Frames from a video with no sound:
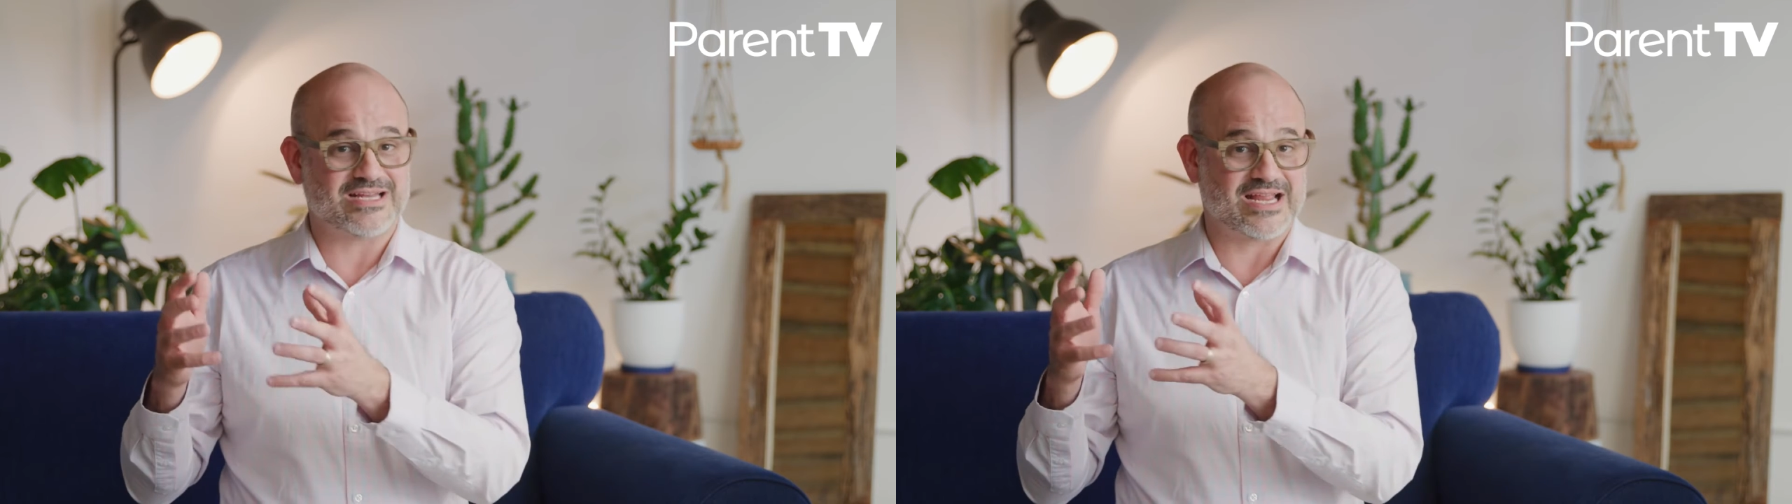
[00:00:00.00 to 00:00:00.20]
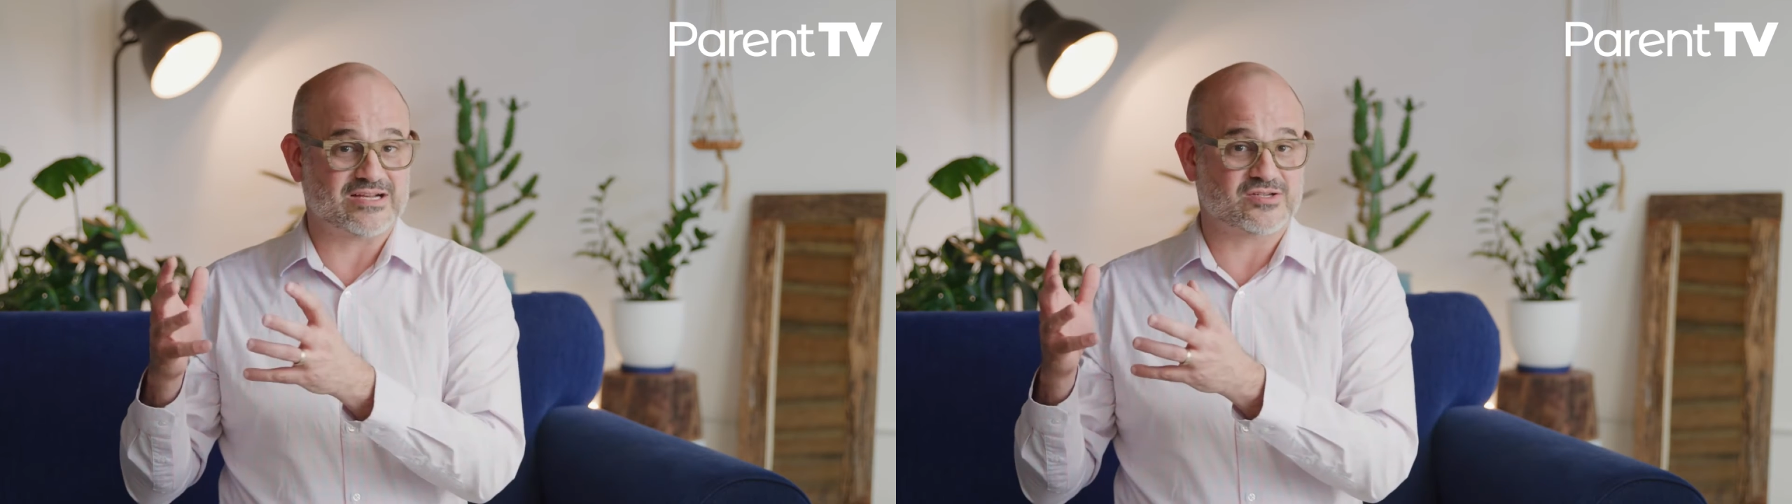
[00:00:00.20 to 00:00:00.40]

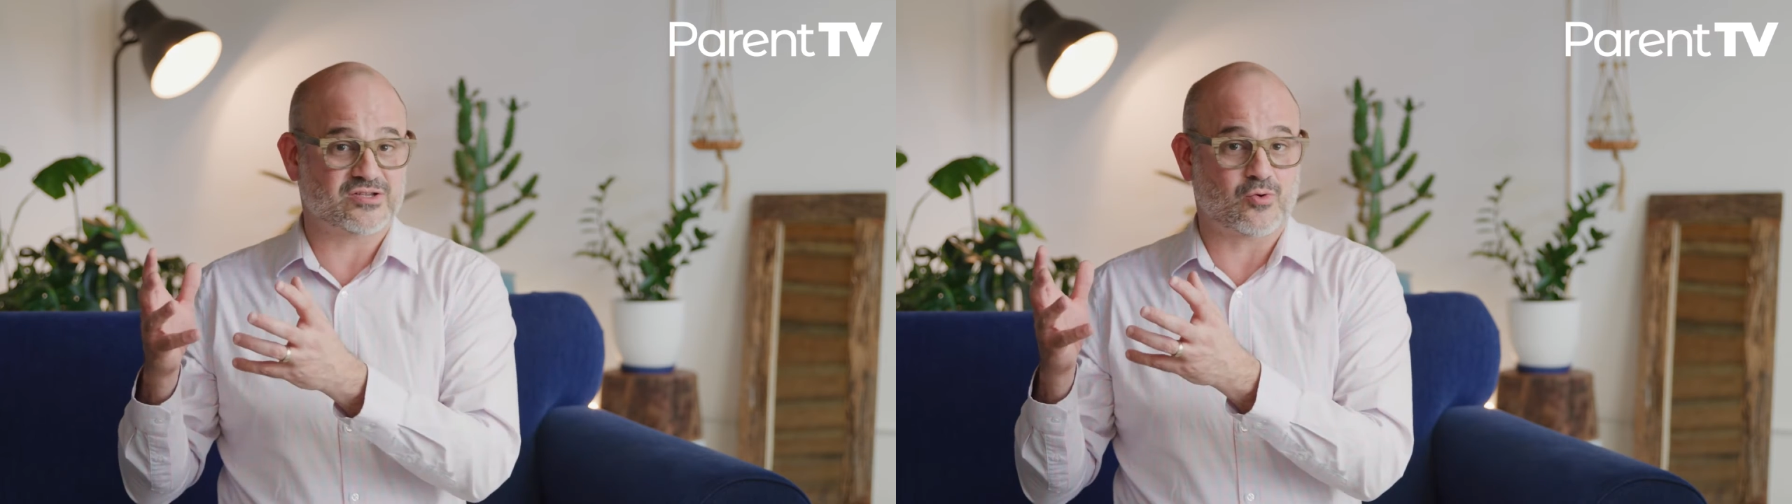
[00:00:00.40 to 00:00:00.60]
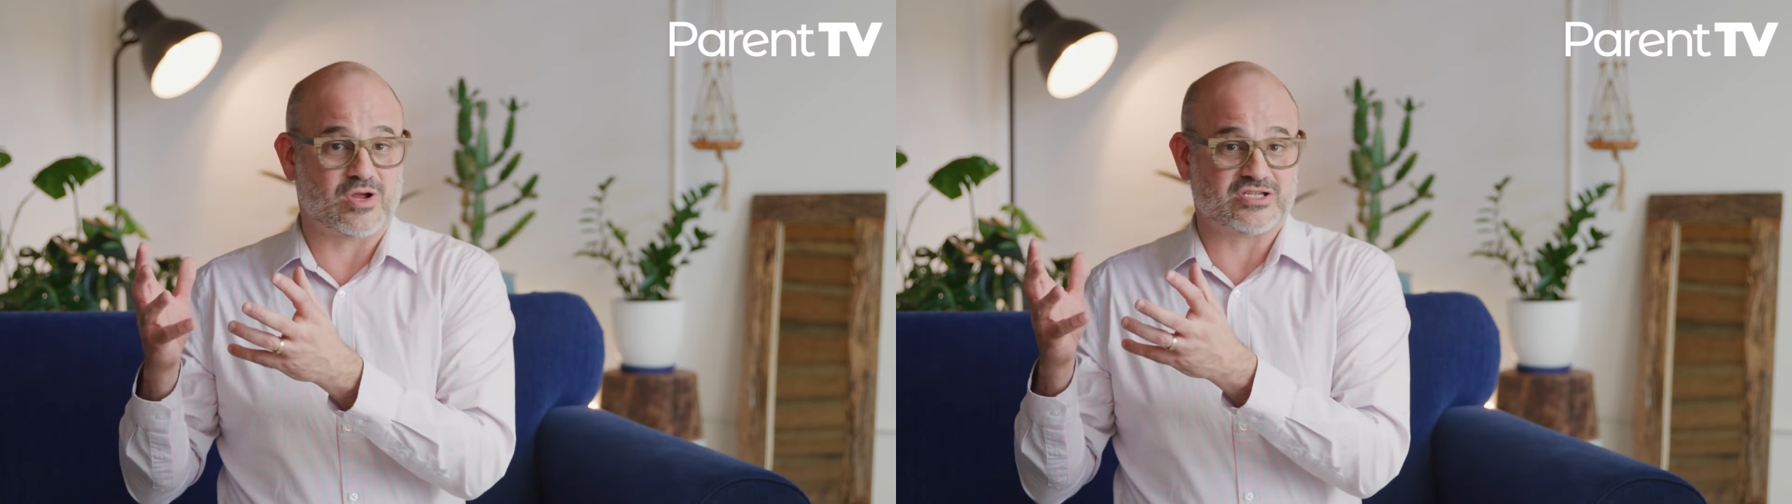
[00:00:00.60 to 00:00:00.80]
to answer
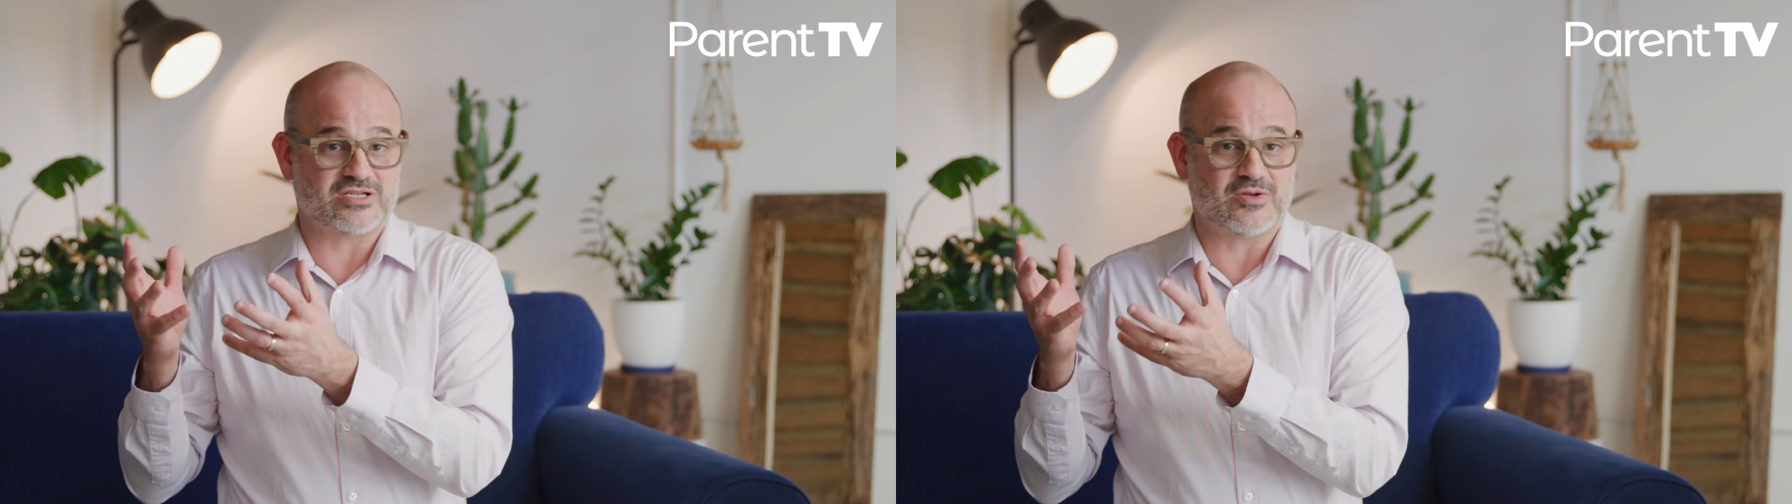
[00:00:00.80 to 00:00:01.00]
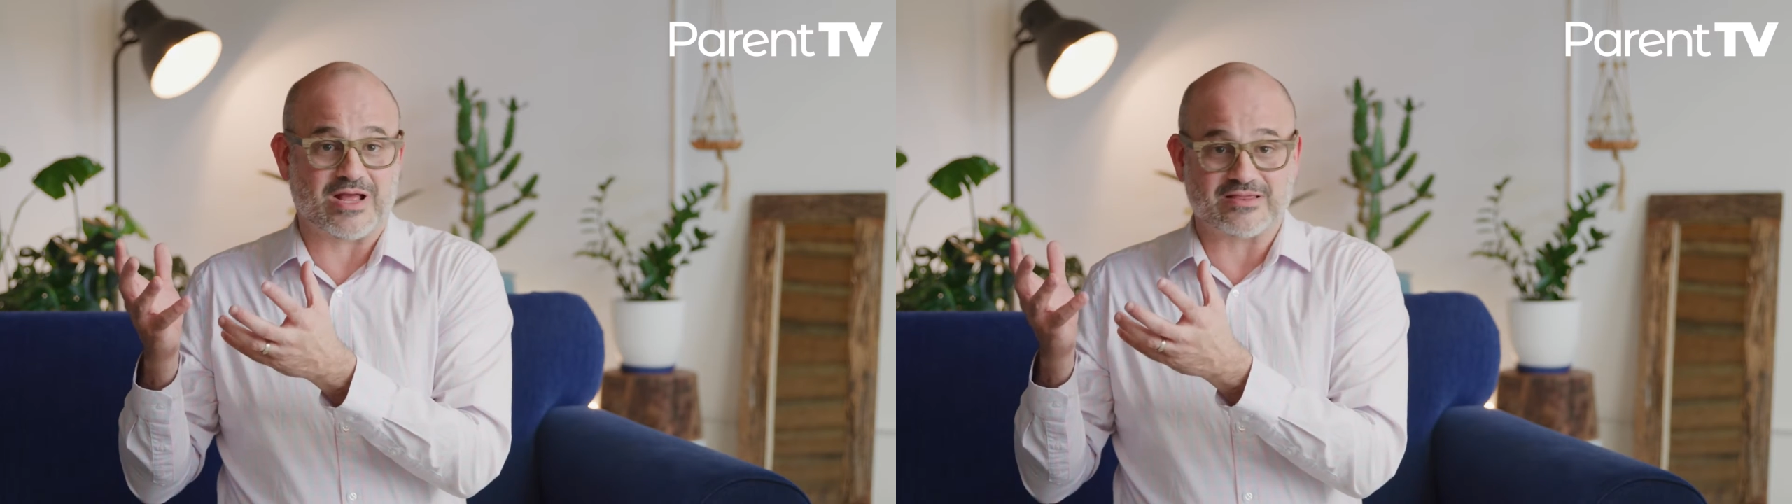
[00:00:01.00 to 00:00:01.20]
the
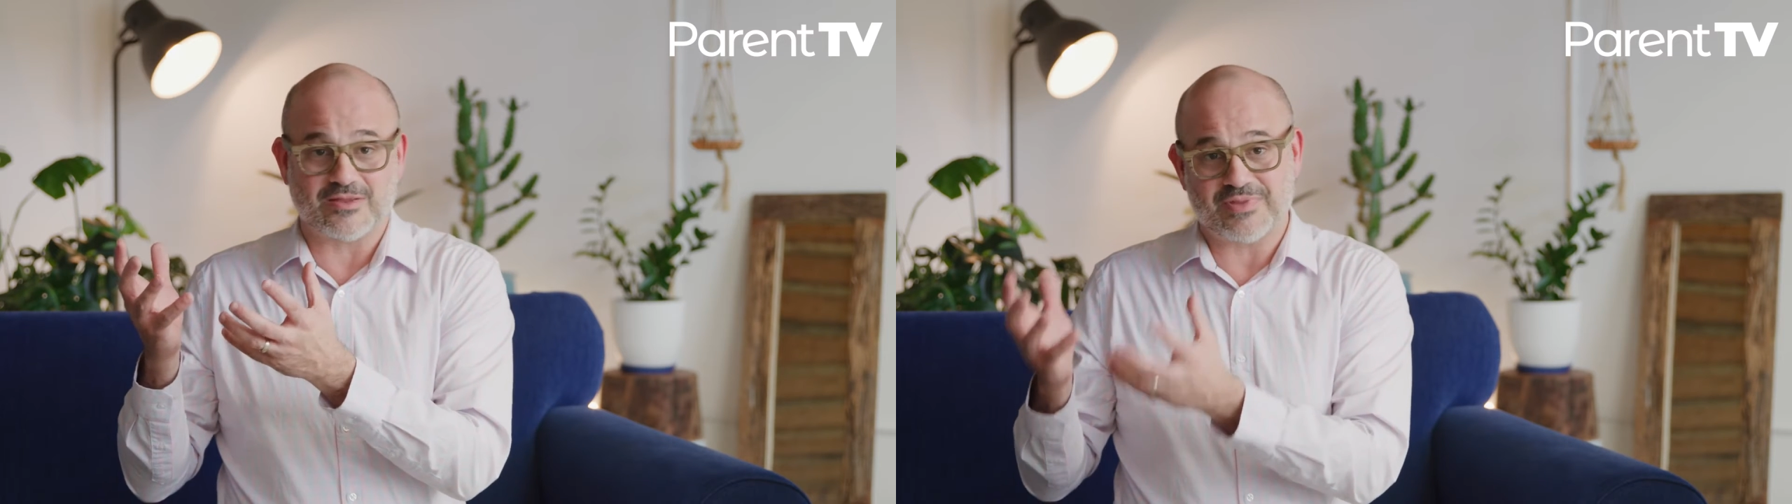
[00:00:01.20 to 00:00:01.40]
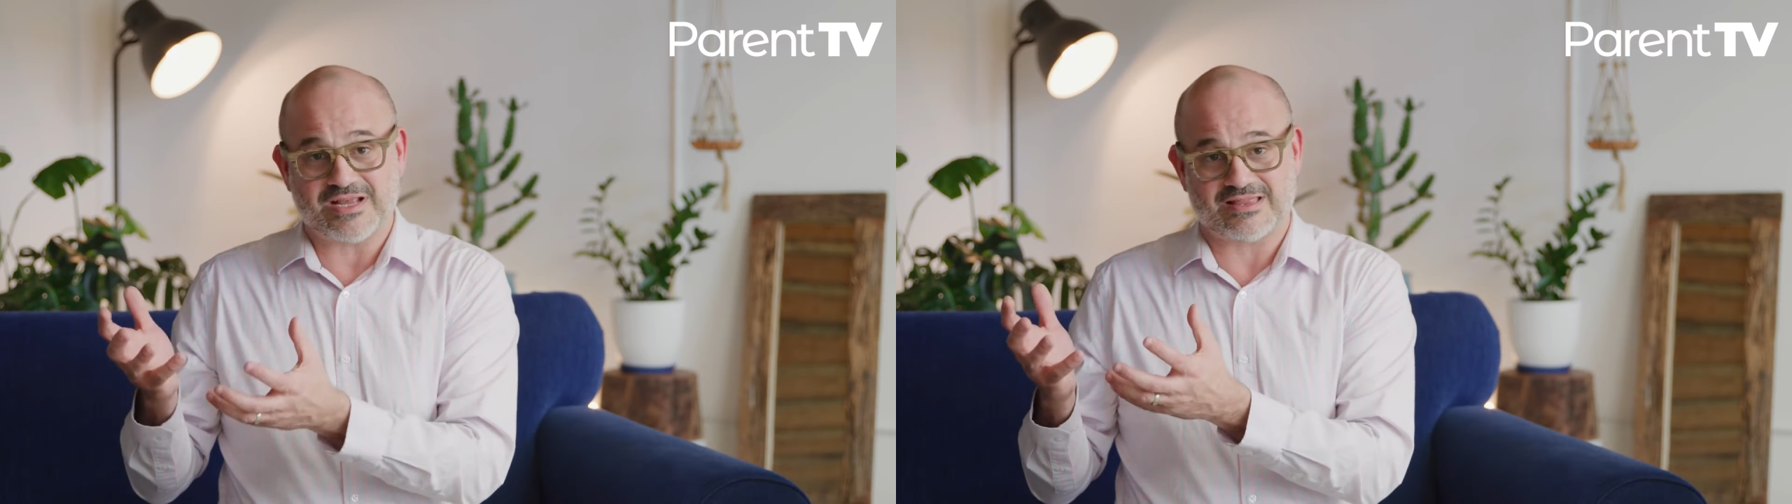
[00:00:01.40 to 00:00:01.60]
question about the
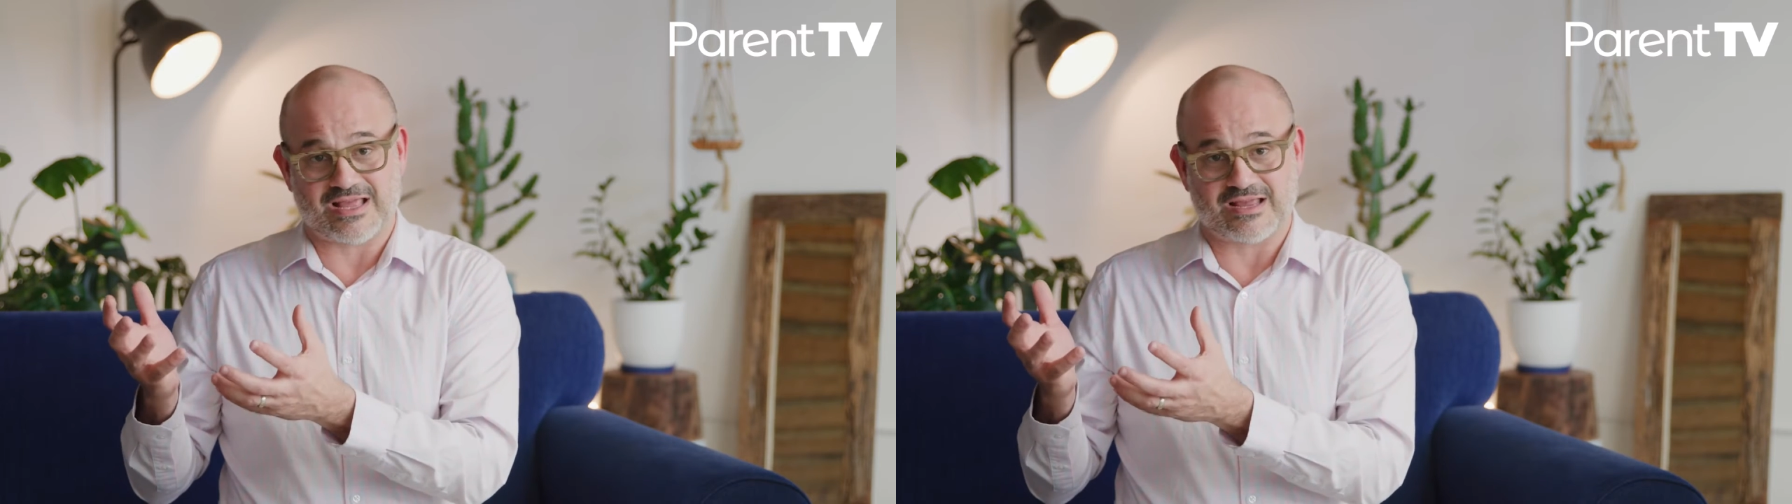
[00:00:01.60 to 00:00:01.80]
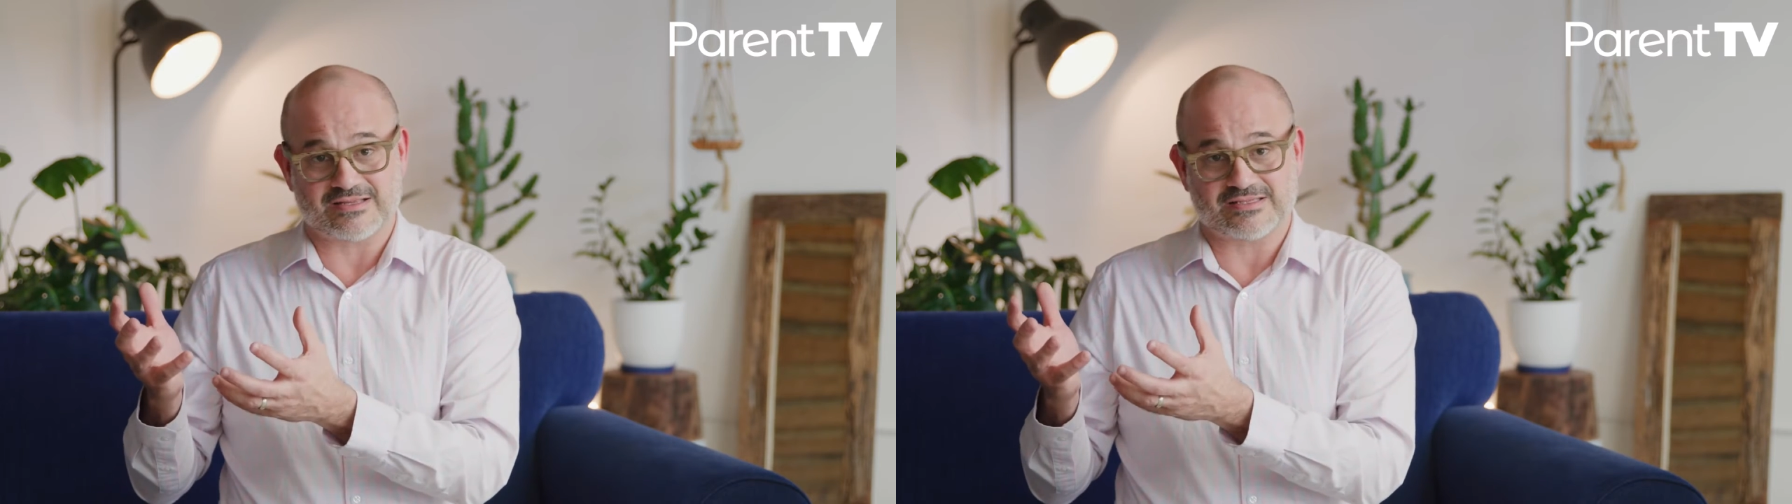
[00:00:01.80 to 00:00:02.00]
big
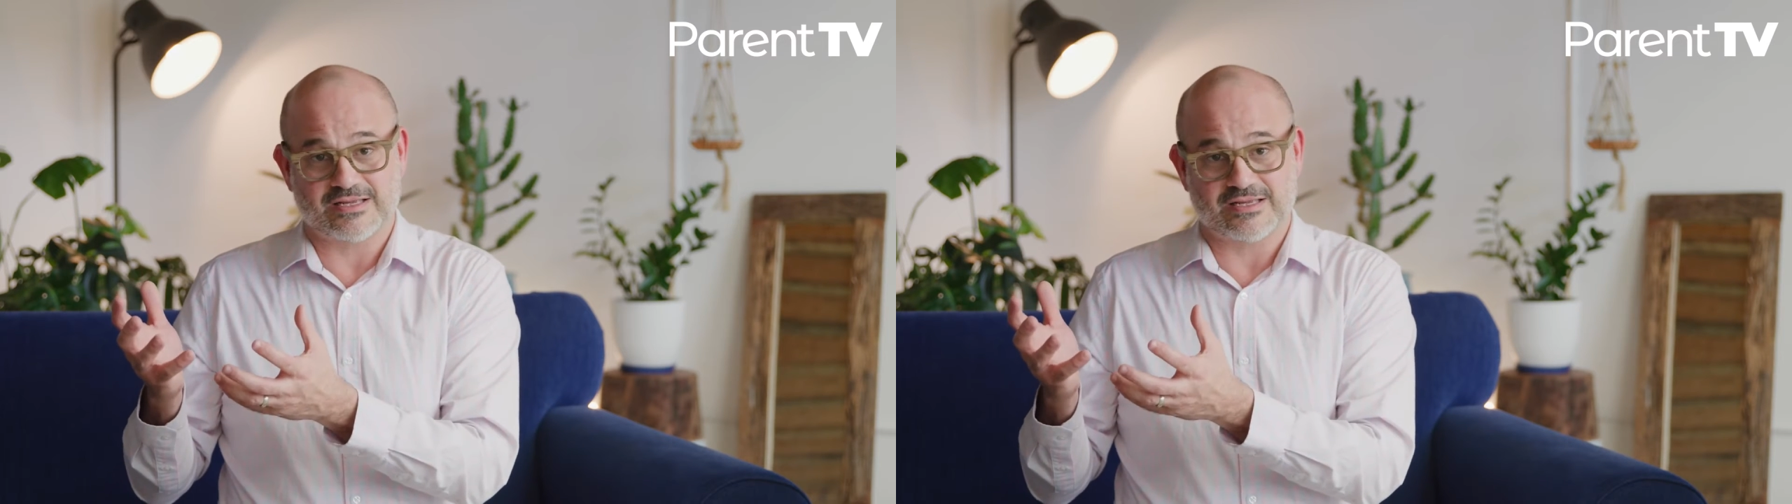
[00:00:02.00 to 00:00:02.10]
things.